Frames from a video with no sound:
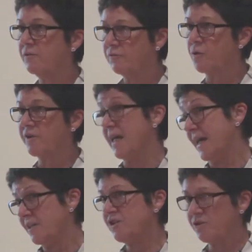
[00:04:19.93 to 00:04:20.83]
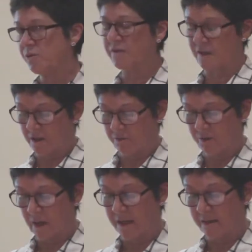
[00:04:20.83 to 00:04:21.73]
for the end user, if
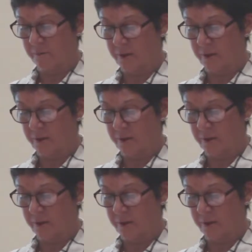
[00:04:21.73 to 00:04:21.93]
you like, the